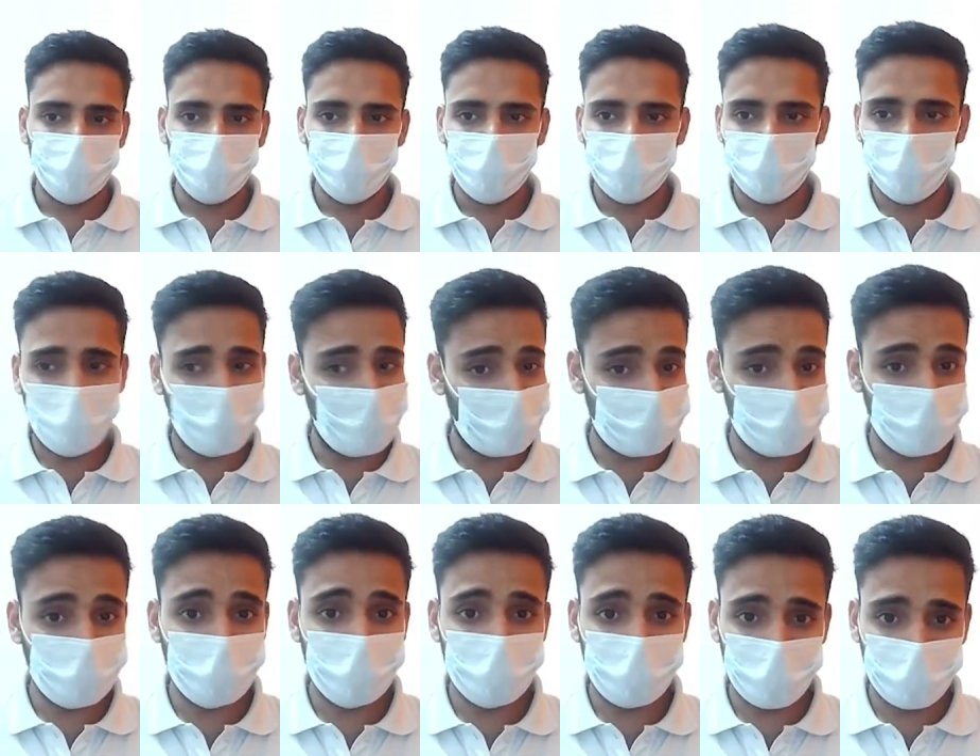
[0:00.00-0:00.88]
Now let's go
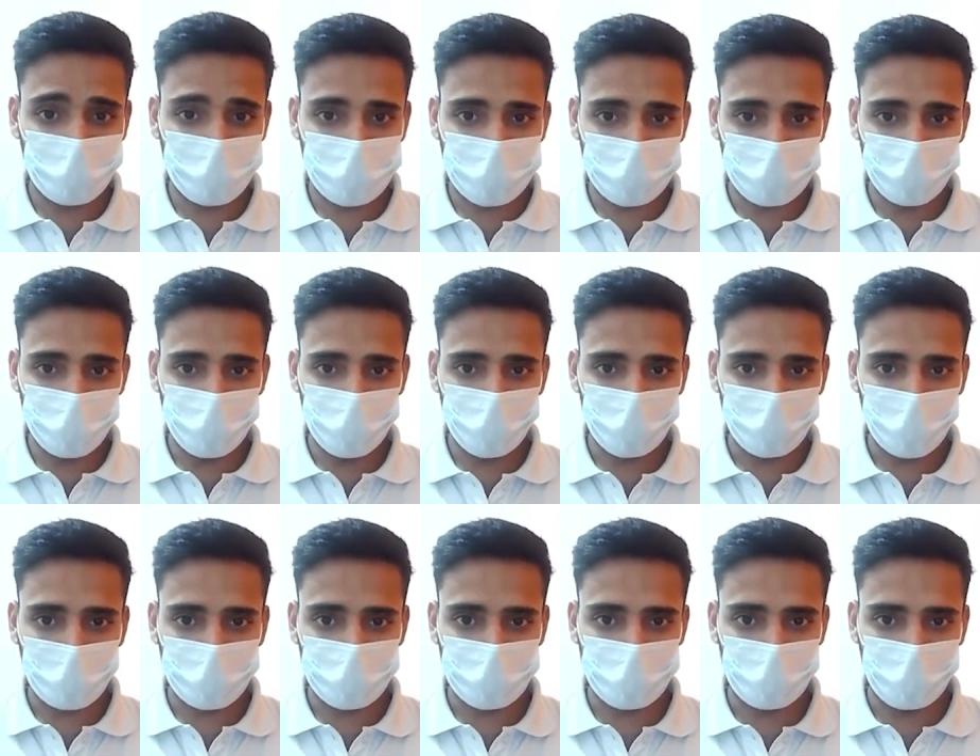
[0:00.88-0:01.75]
and run this code and
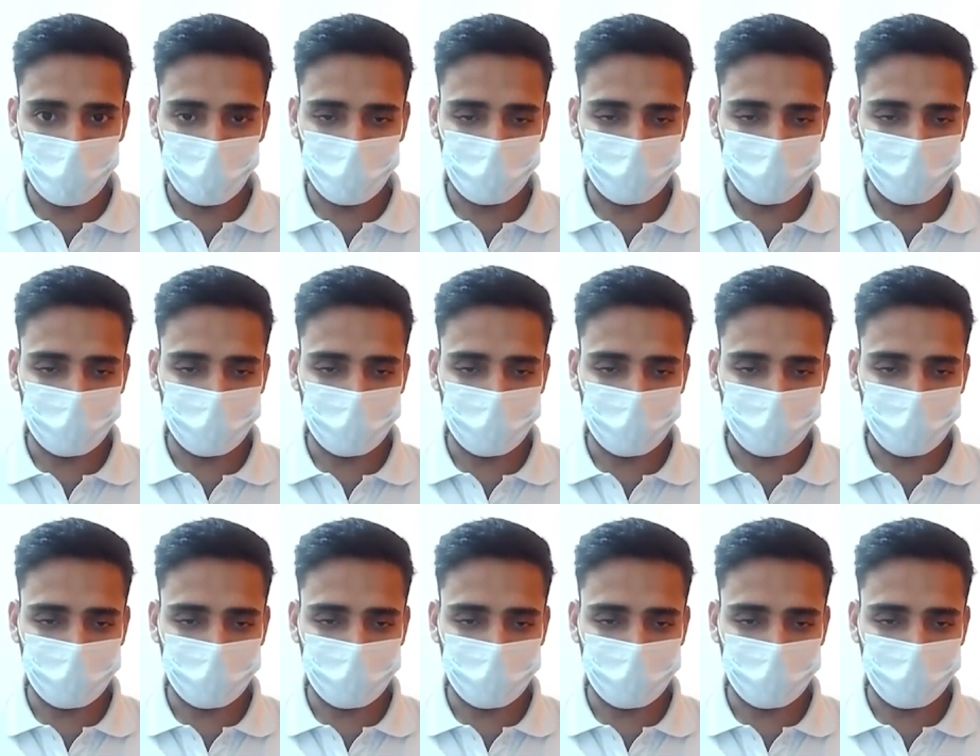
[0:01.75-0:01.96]
see.